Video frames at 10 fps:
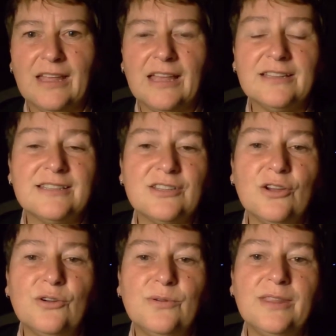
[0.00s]
And
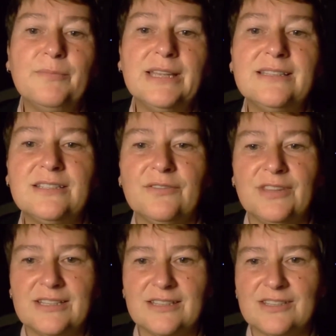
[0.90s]
so, in the midst of
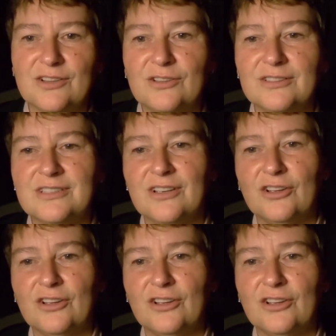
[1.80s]
this assault